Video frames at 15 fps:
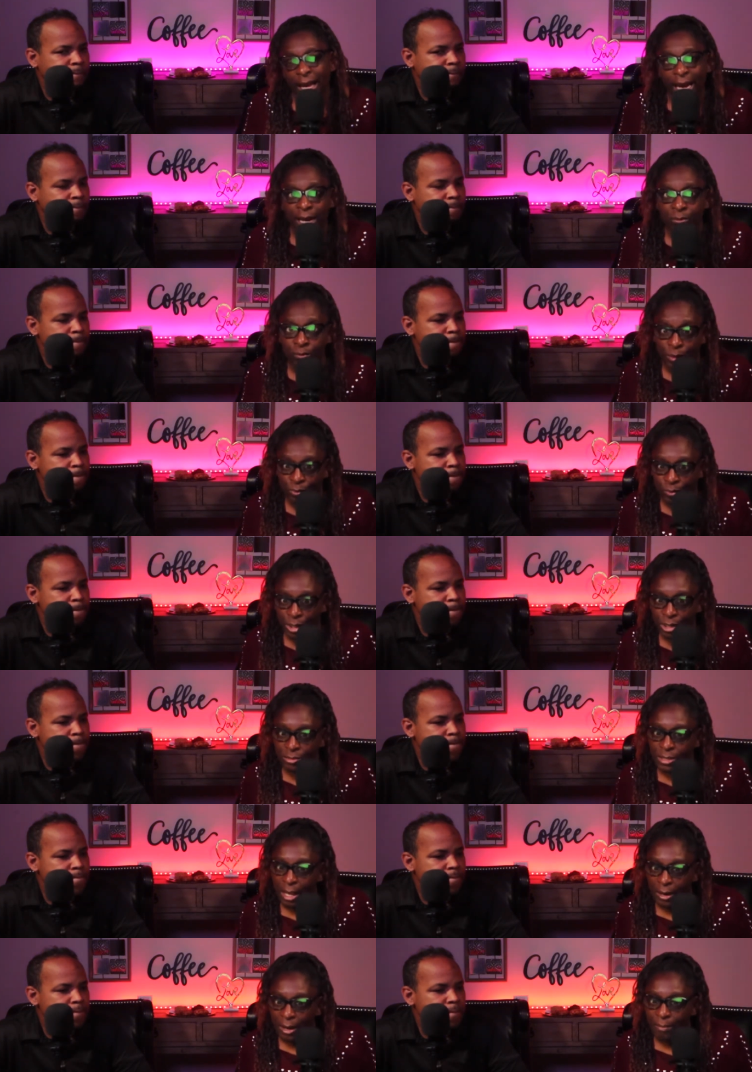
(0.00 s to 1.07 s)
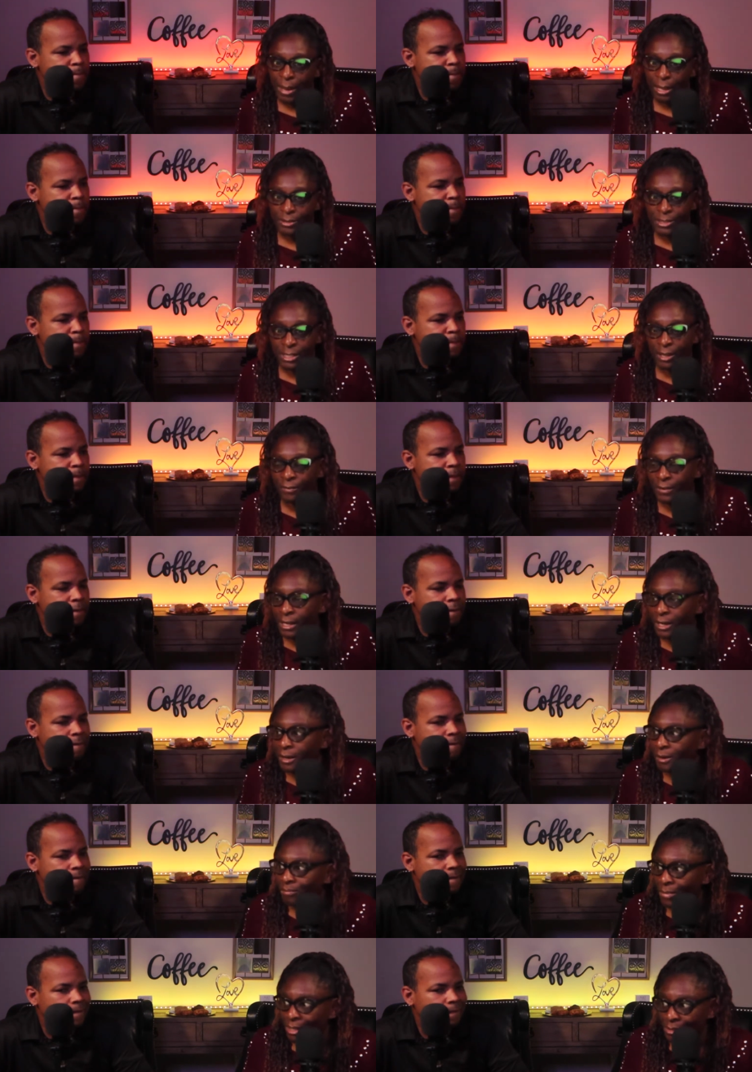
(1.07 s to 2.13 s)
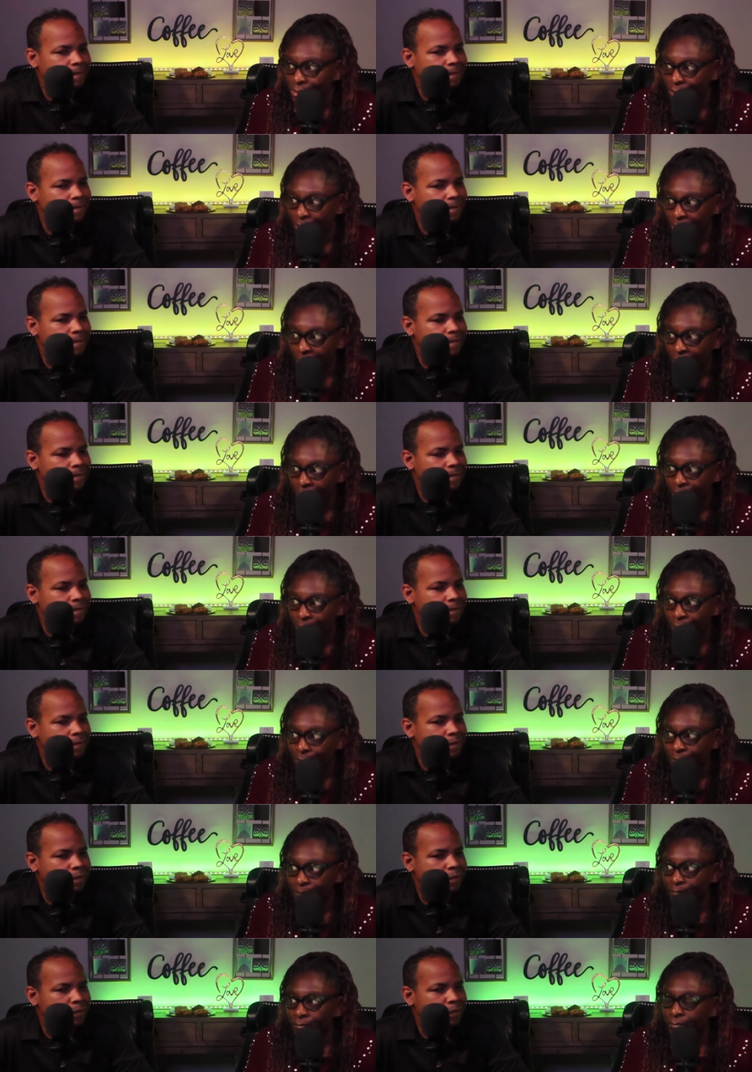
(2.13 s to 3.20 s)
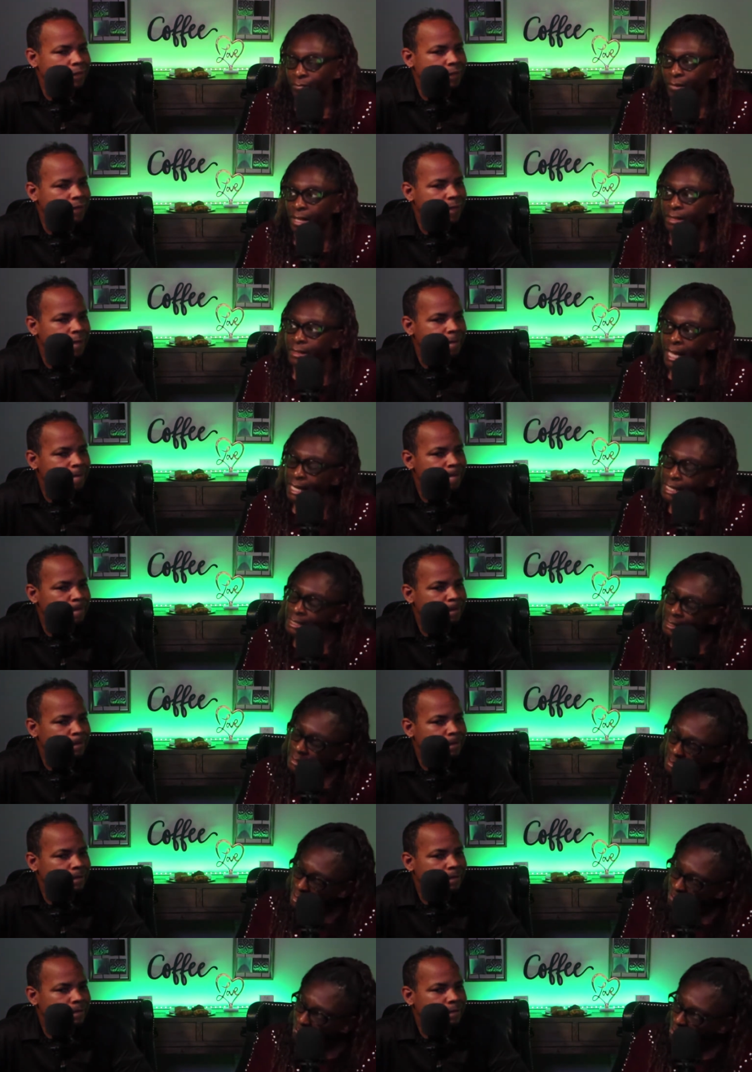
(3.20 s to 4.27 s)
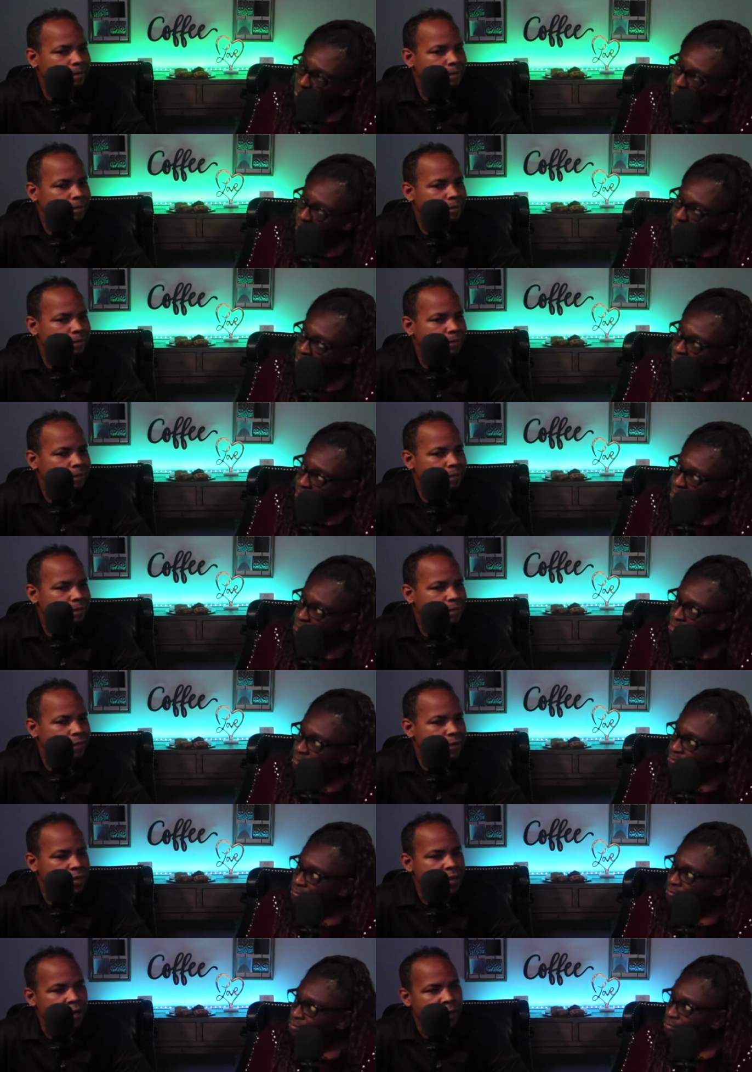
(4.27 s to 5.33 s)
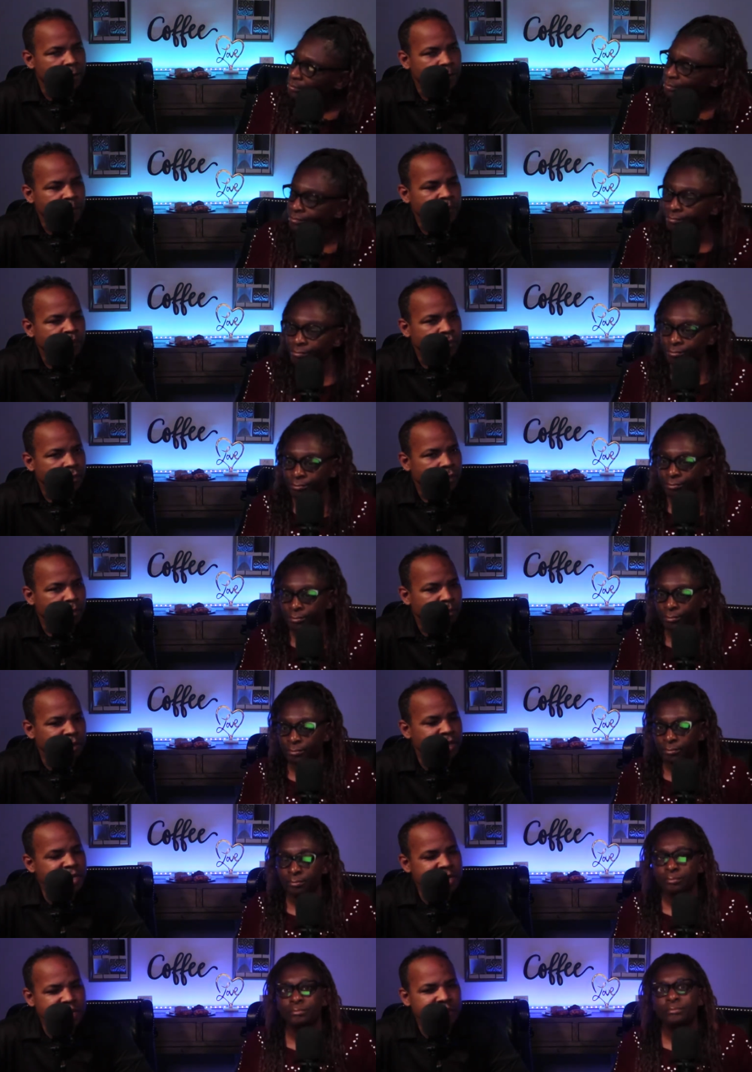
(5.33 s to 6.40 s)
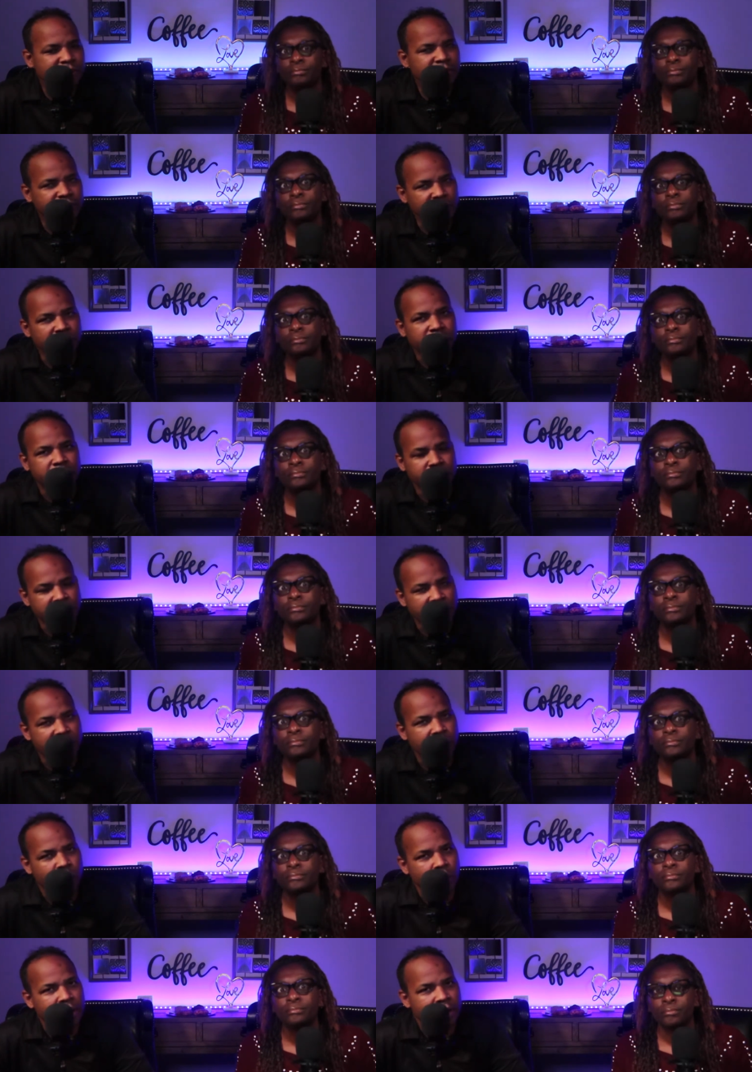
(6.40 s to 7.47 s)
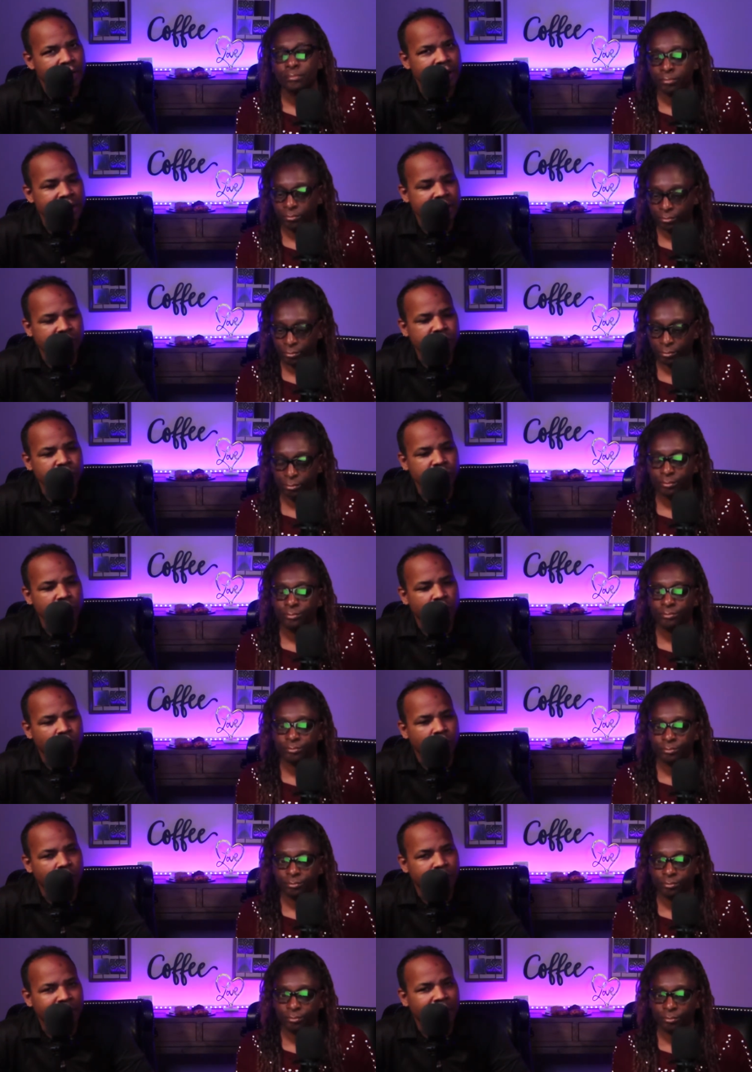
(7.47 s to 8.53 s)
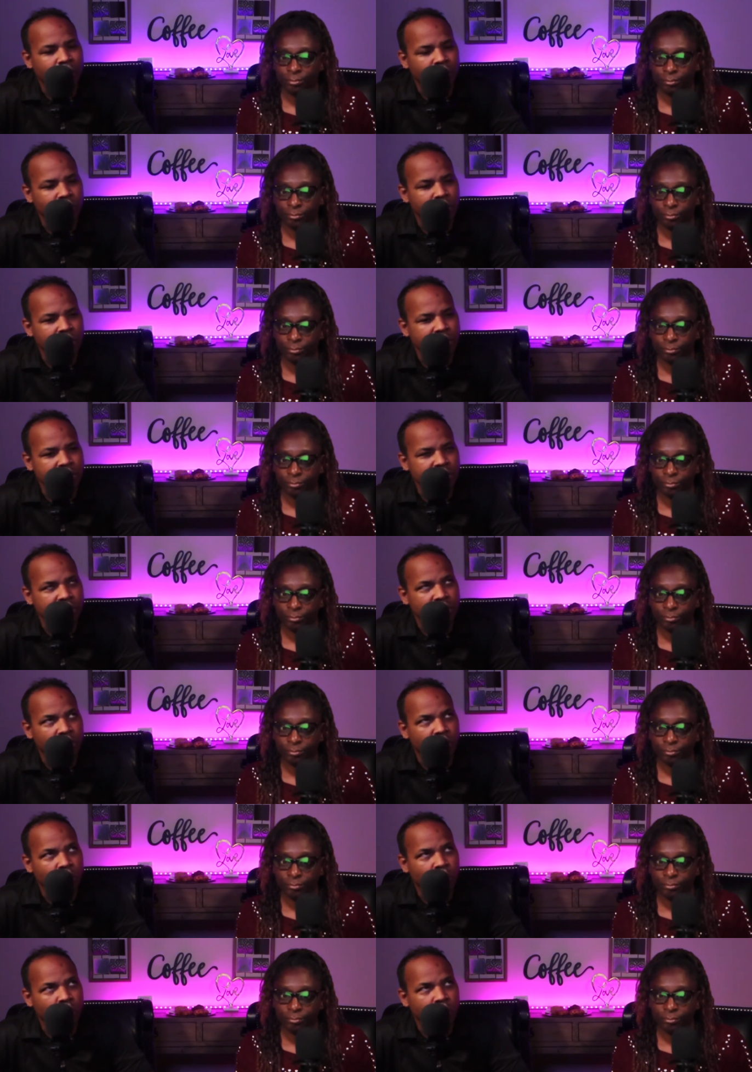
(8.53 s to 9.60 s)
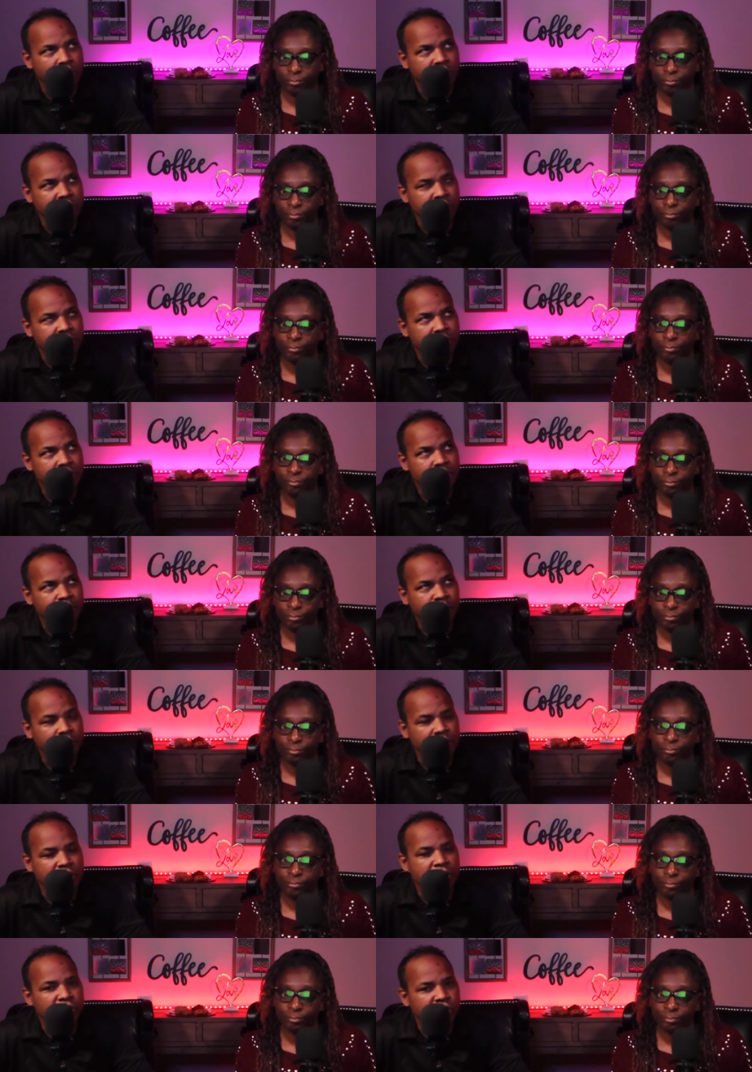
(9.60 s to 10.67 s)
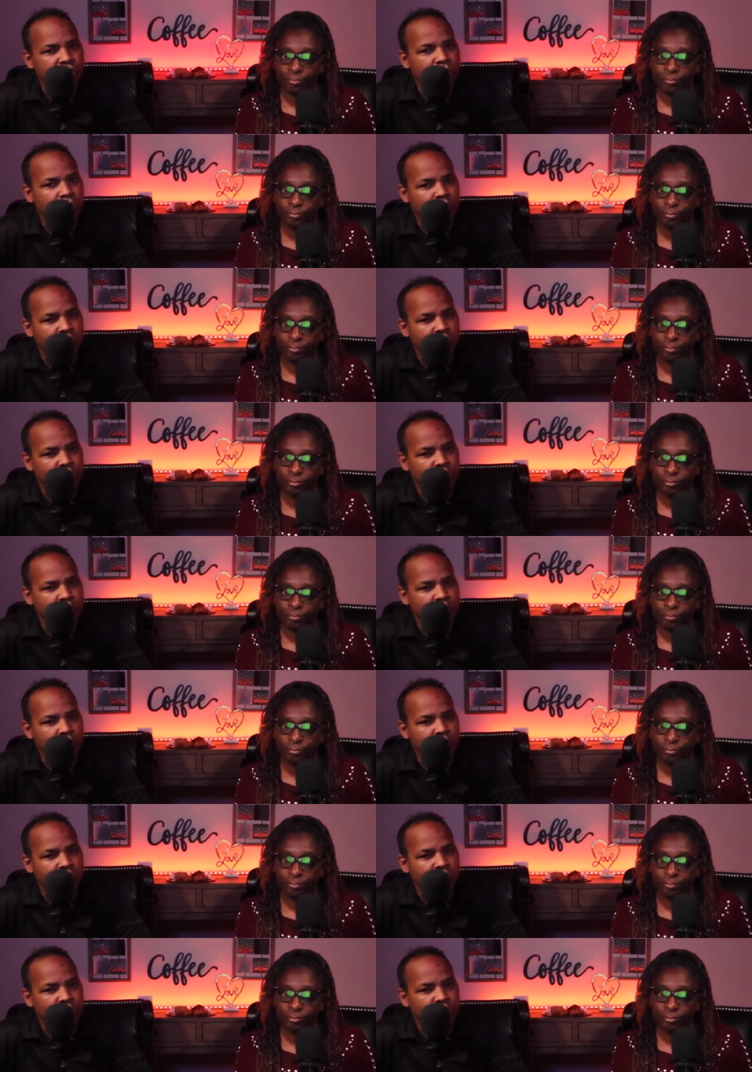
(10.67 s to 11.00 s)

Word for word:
Speaker 1: and w when you talk about self-care and mental health, that is a step in the right direction.
Speaker 2: Yeah. But he does feel some kind of way, that I do know, about what, you know, his initial